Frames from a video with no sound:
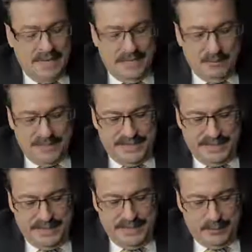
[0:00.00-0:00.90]
I would
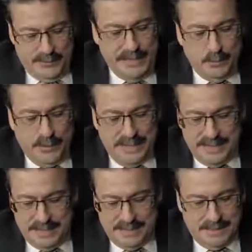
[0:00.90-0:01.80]
say
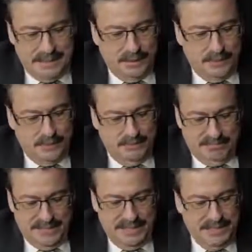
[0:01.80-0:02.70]
weight-wise,
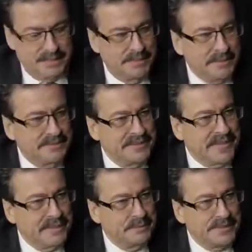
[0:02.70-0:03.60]
this is about
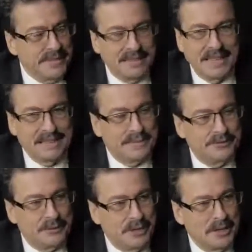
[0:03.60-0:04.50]
90% lighter
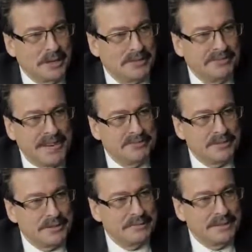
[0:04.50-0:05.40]
if you talk about a
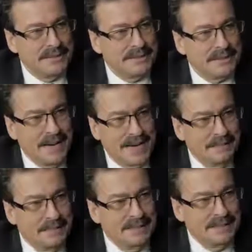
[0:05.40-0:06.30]
500-meter
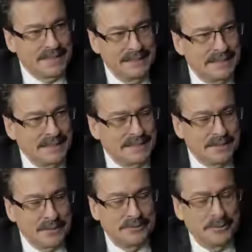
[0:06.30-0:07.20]
high building.
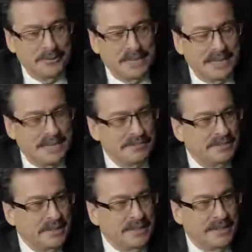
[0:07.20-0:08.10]
And so if you would
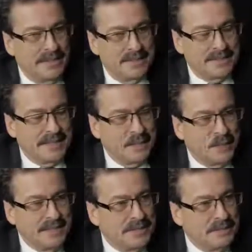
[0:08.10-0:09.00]
have, let's say,
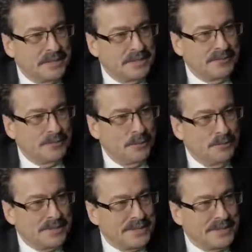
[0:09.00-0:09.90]
20 tons of
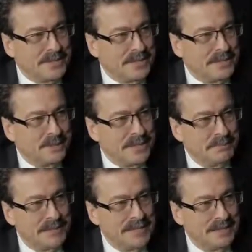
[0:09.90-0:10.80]
ropes, you
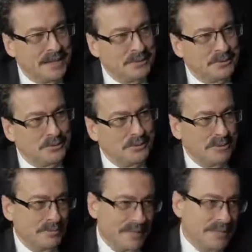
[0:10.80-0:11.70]
can bring it down
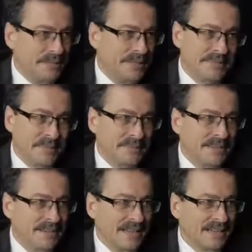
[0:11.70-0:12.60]
to maybe
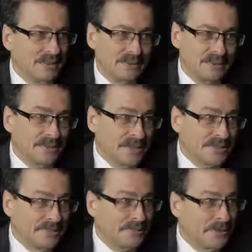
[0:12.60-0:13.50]
something like 2
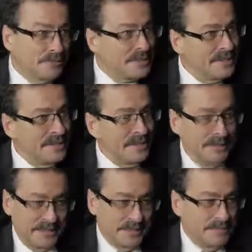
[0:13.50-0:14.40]
tons of ropes,
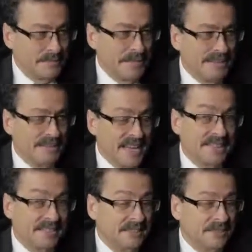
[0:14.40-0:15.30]
which is a dramatic
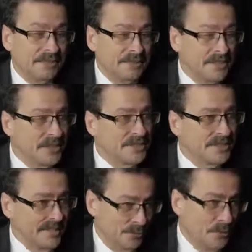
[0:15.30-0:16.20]
18-ton
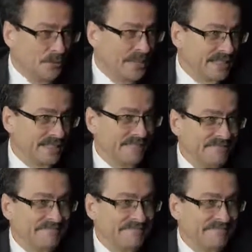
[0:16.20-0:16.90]
reduction in rope weight.